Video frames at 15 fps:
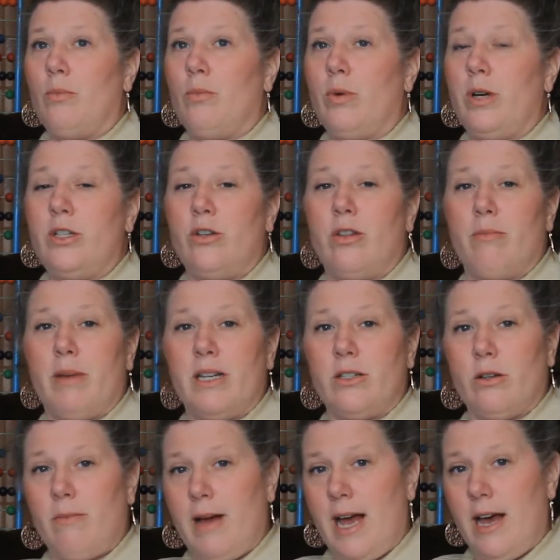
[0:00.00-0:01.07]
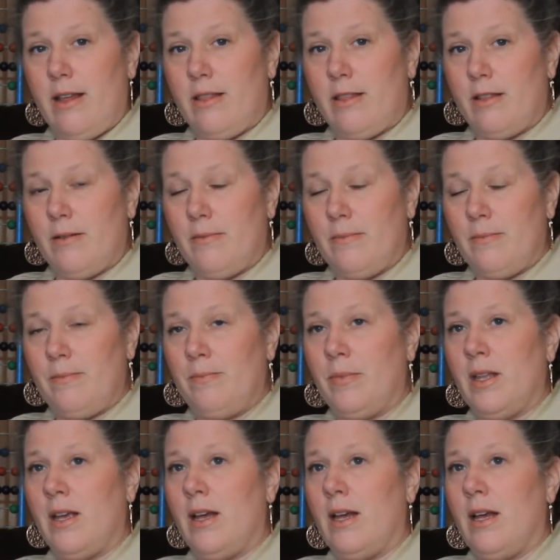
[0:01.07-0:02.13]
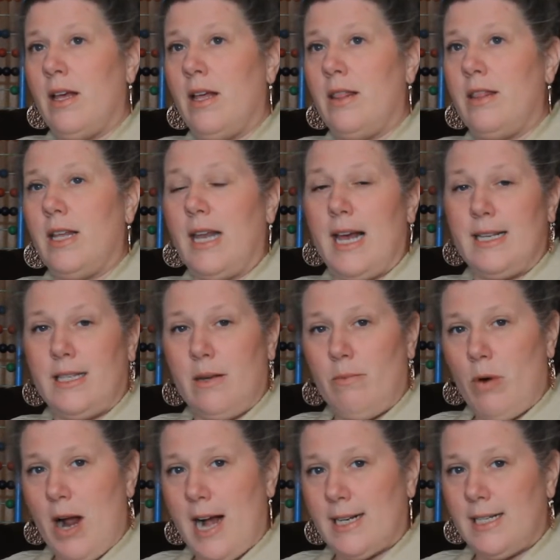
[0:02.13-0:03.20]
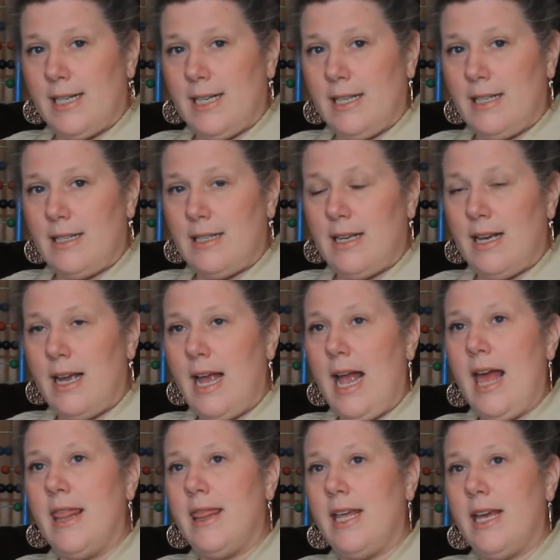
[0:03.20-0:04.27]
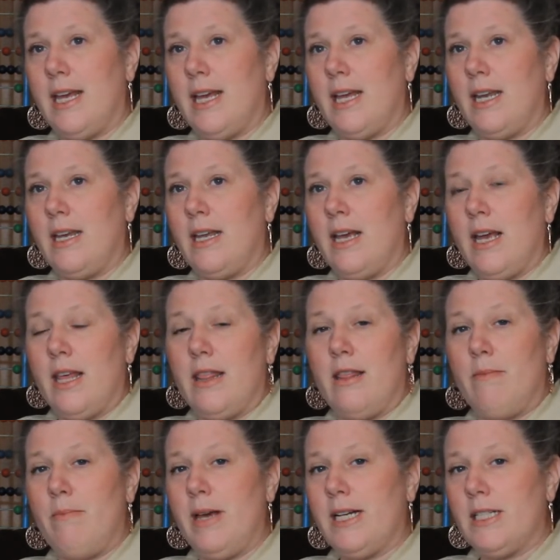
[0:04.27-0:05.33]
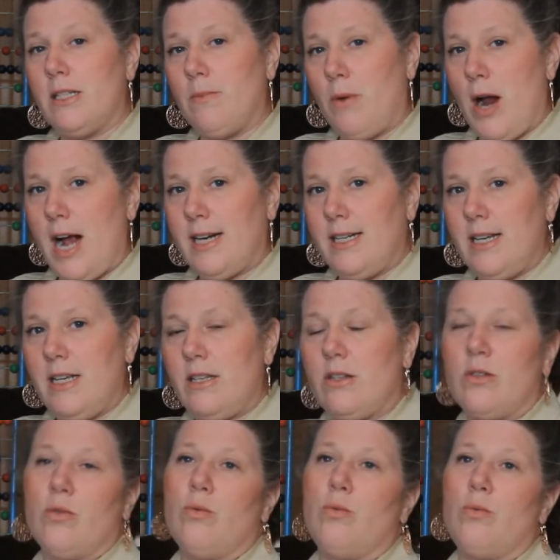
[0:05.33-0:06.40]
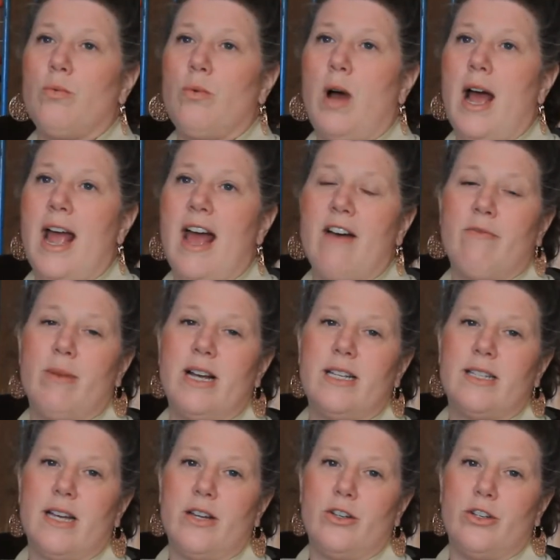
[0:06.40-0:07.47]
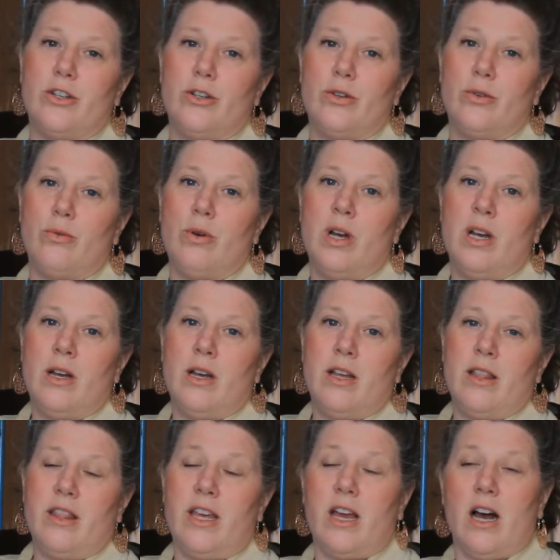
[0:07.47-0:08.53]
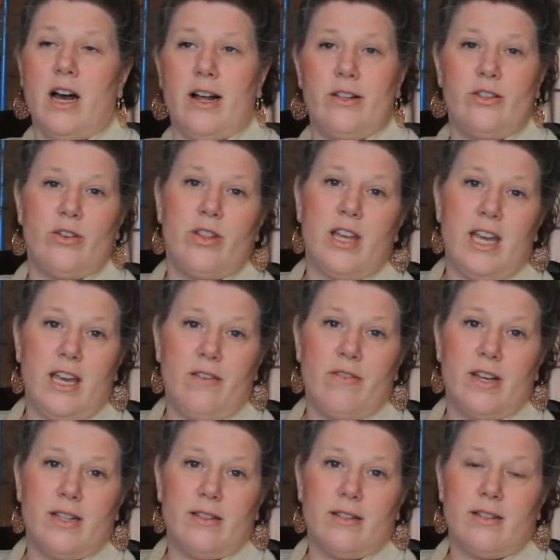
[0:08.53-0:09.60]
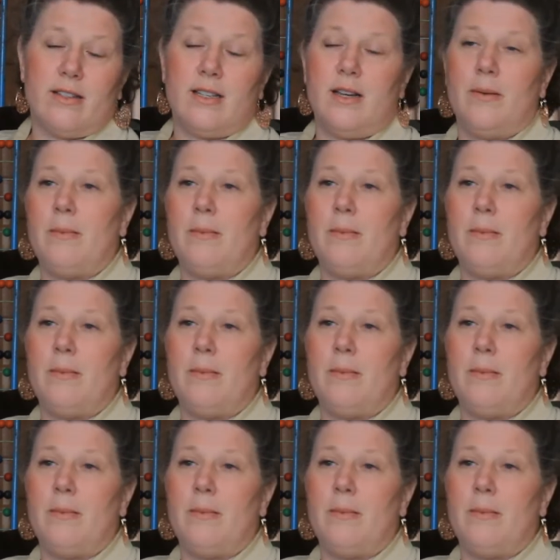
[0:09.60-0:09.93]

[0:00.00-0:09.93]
We do the mental math, the lesson practice, and then the mixed practice, I have my son do the odds or the evens.